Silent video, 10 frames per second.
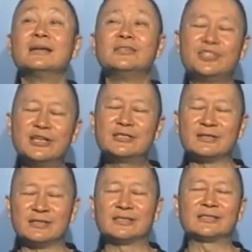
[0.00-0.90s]

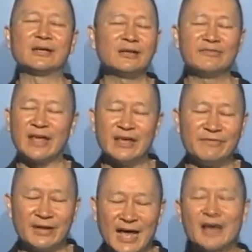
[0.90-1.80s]
Jesus, Son of
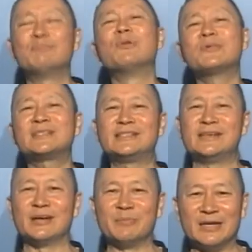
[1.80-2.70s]
David, have
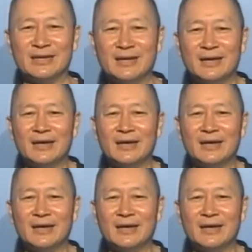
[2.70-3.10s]
mercy on me.